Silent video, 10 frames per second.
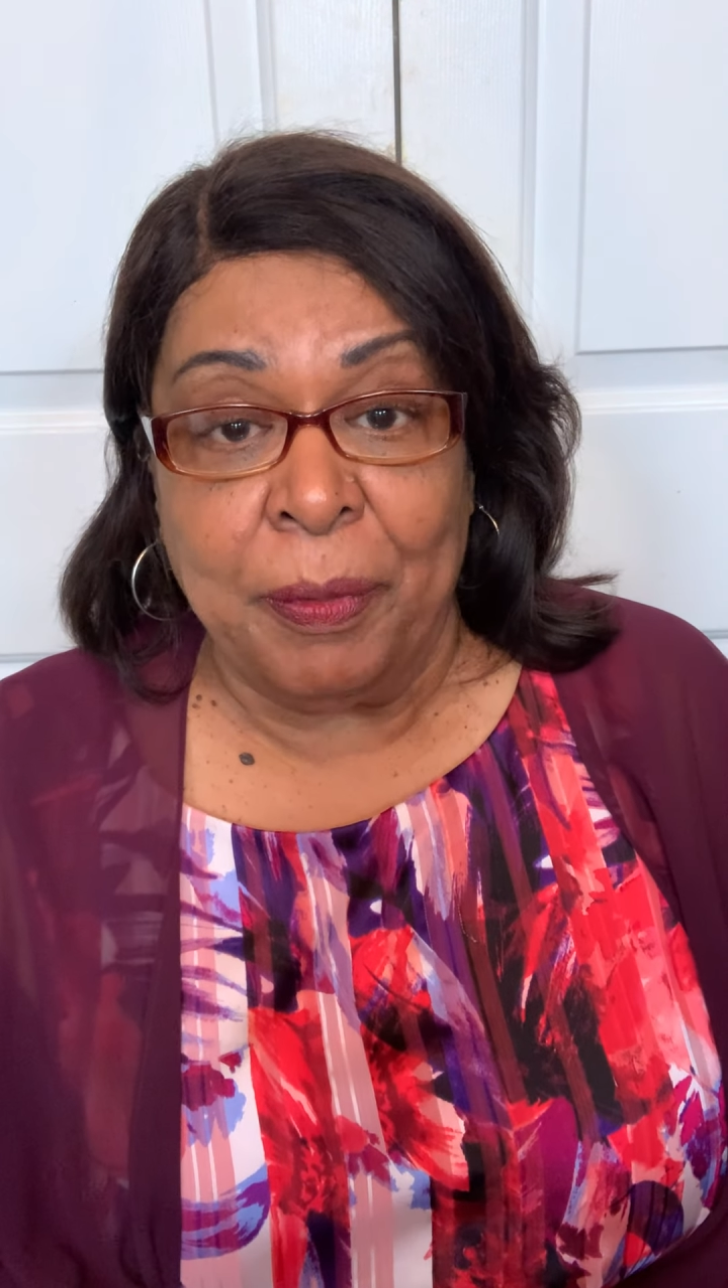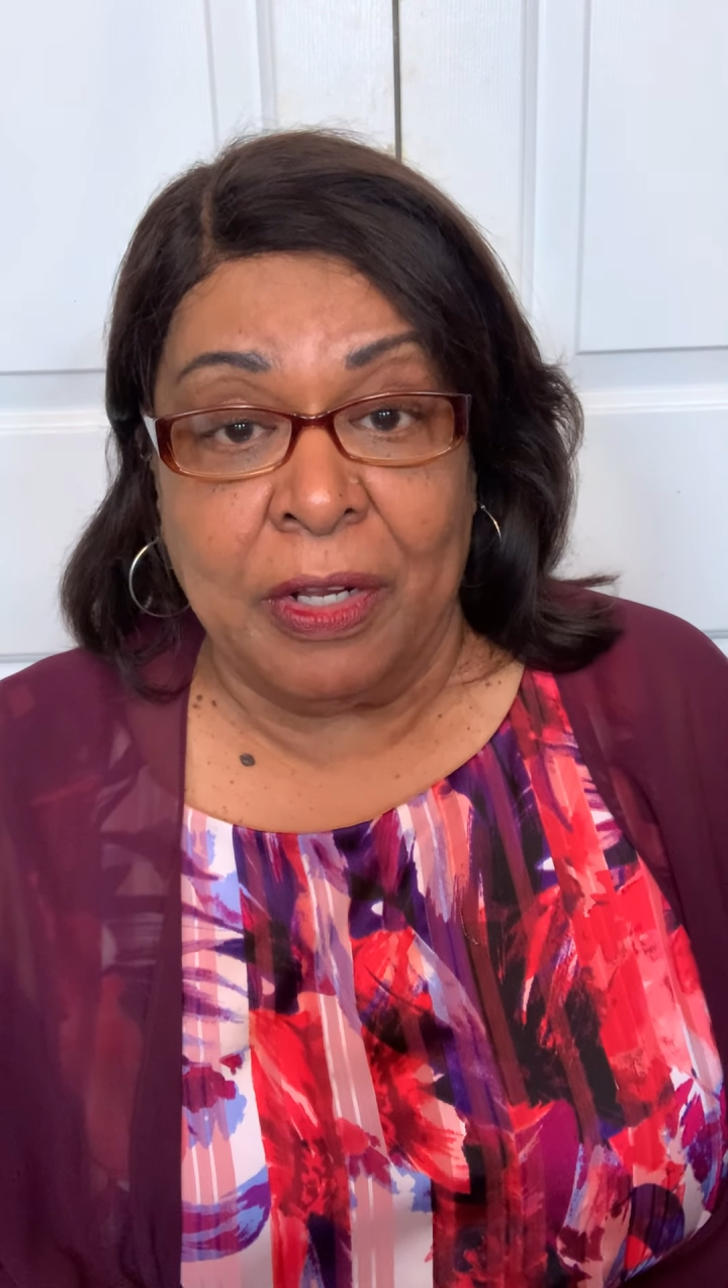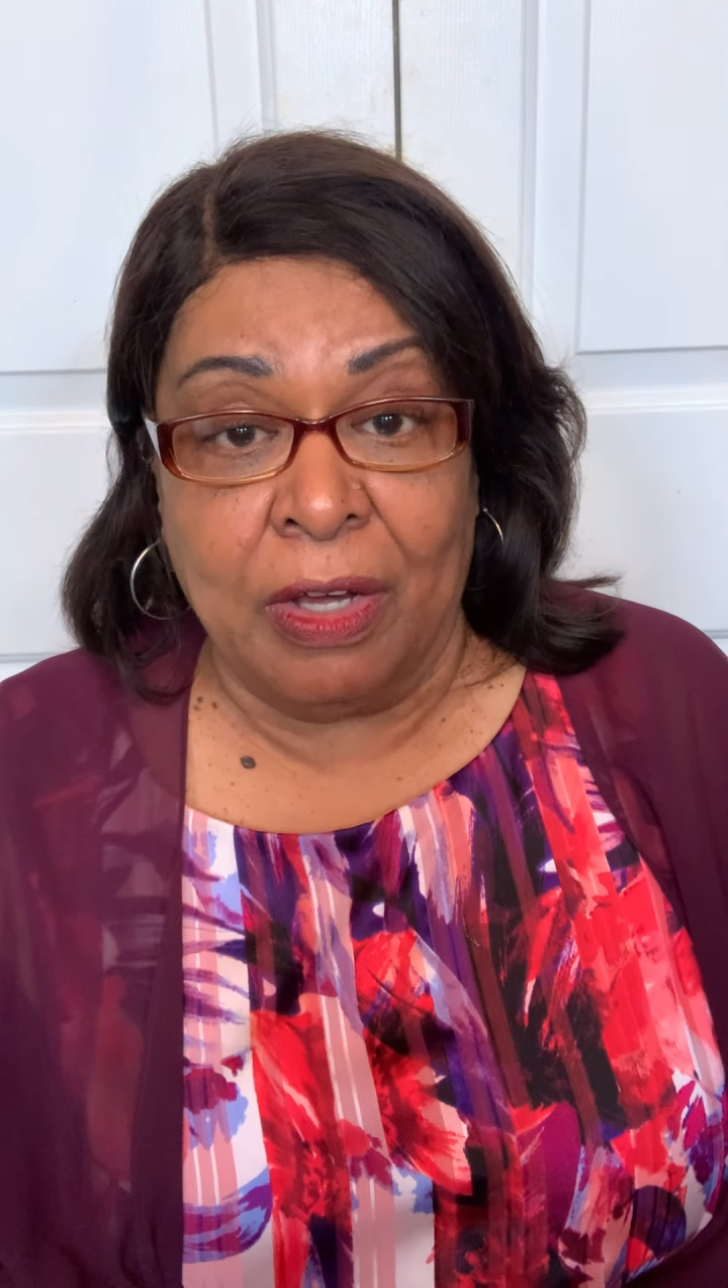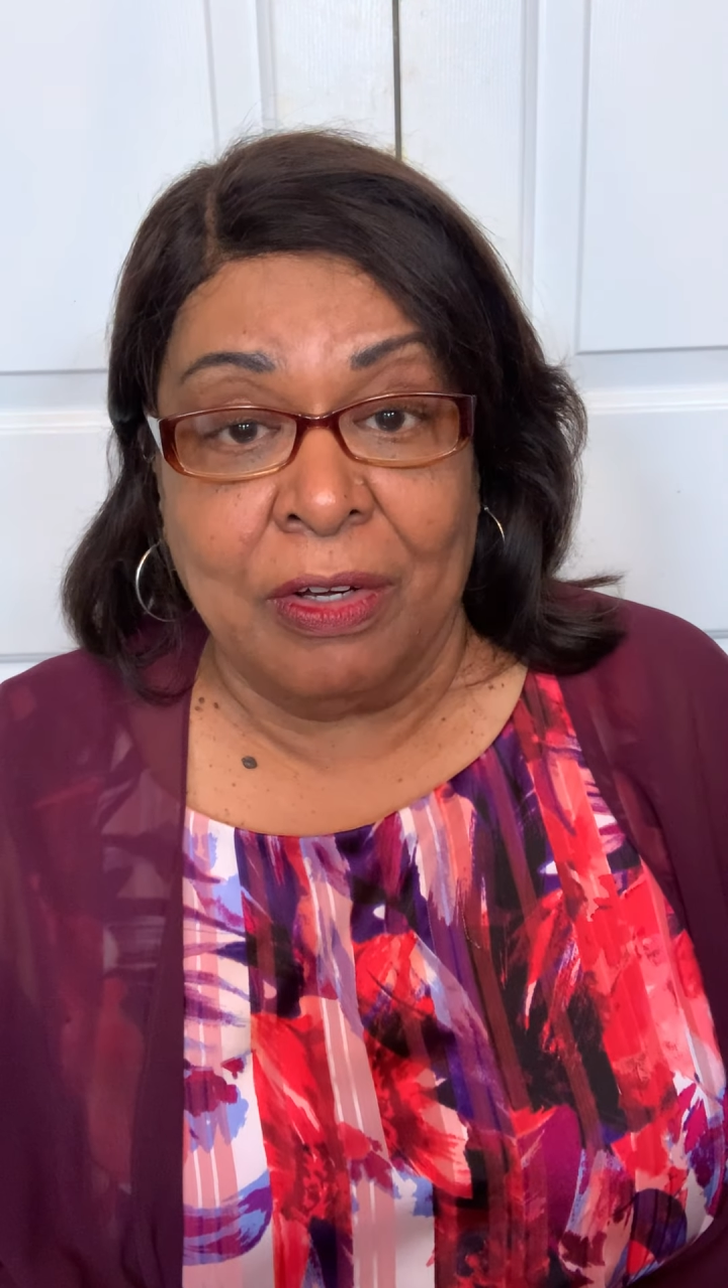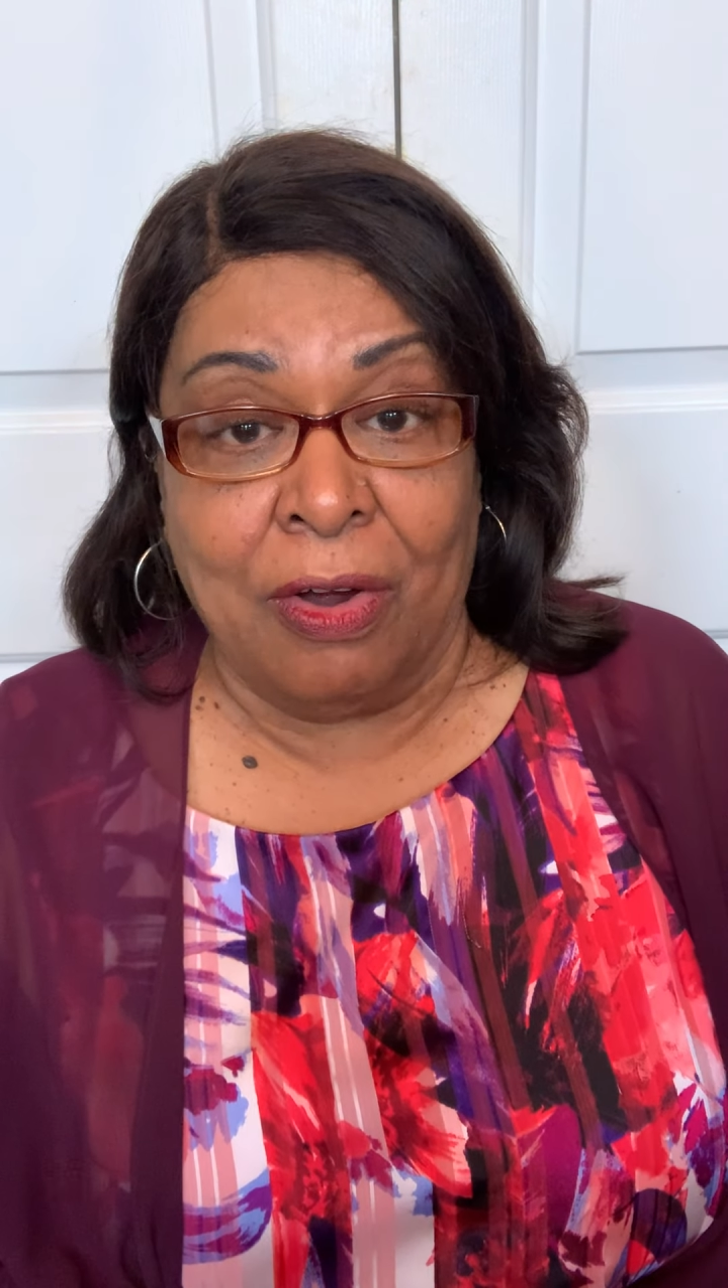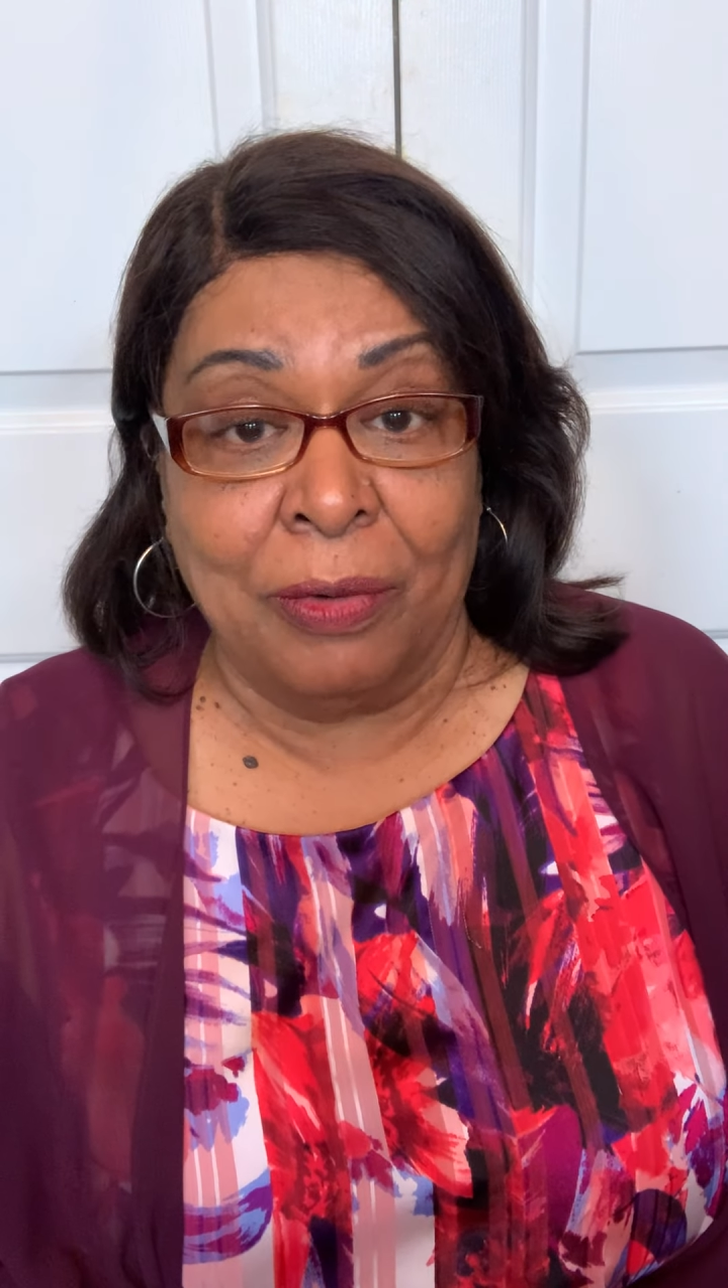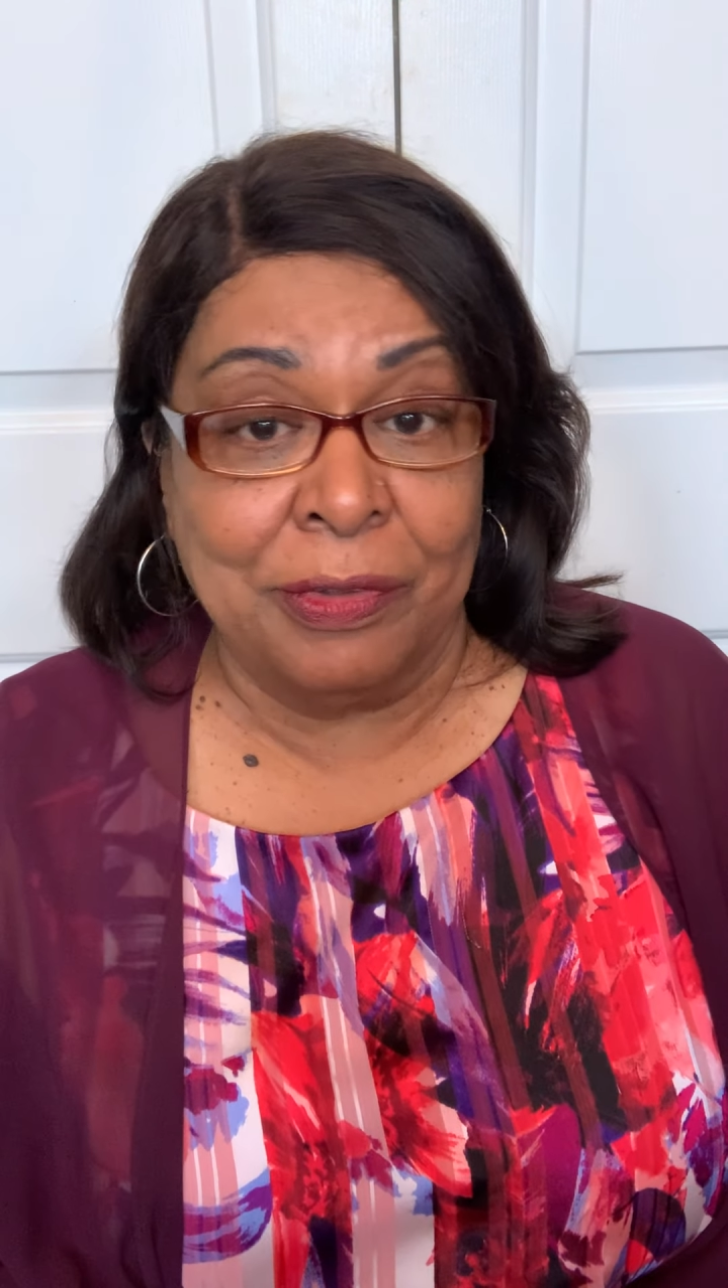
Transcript: in our car